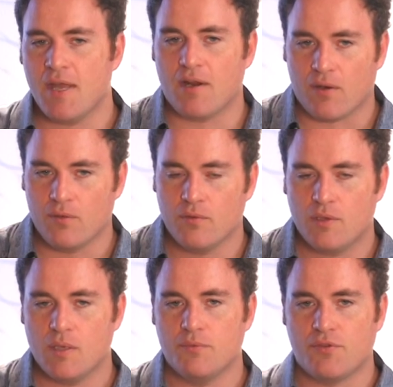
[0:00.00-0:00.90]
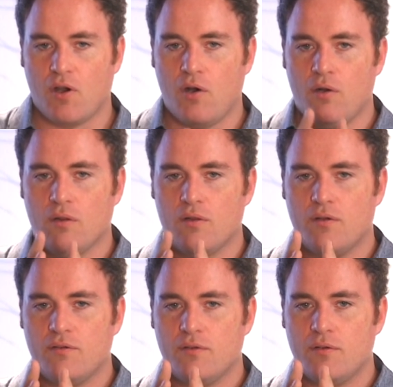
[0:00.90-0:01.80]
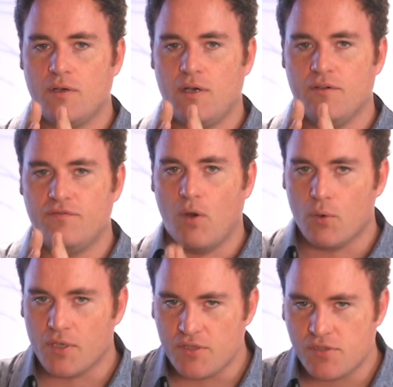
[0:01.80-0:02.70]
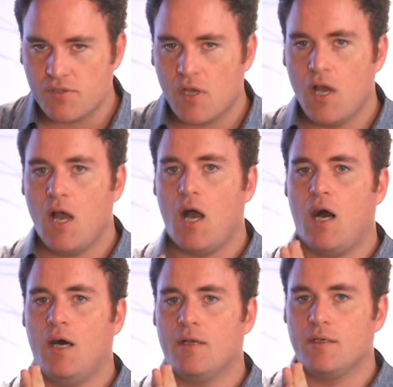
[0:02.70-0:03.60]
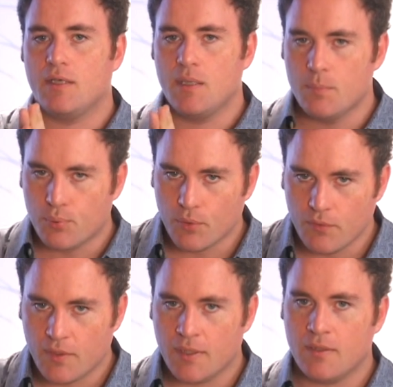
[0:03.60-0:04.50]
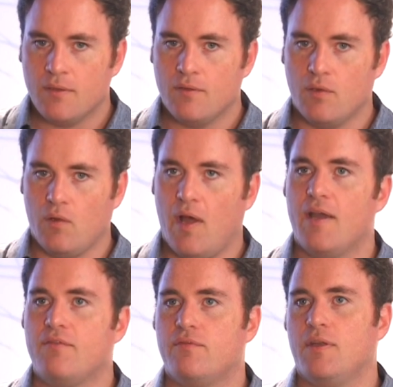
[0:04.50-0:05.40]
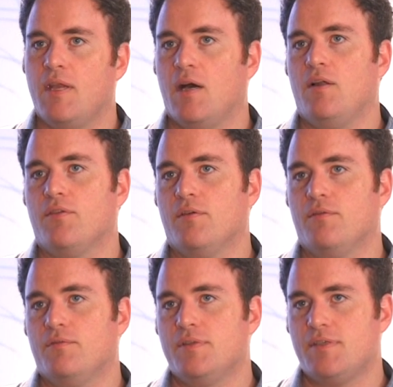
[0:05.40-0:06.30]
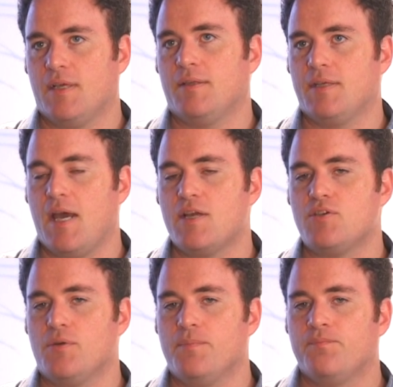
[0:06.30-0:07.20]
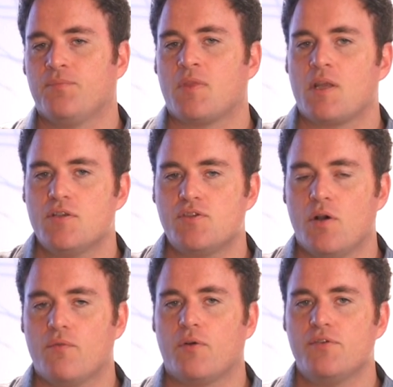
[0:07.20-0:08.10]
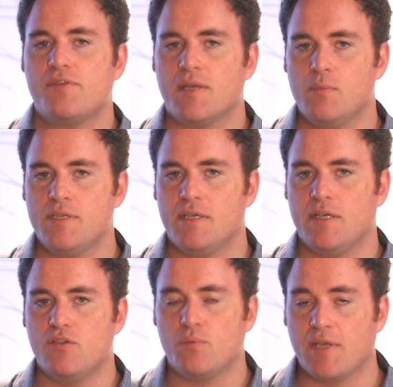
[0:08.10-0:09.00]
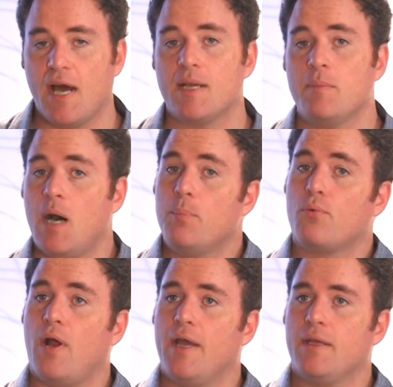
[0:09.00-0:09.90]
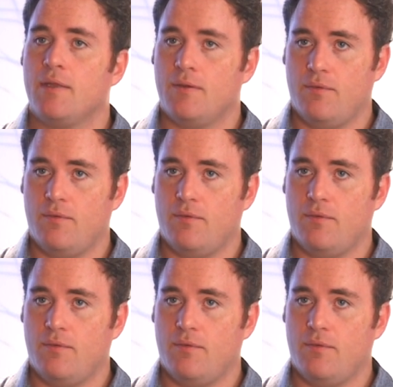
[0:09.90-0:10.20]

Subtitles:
there, it was all a focus on improving the life and health of Stanley Dashaway. So first thing we did is we got him upright in the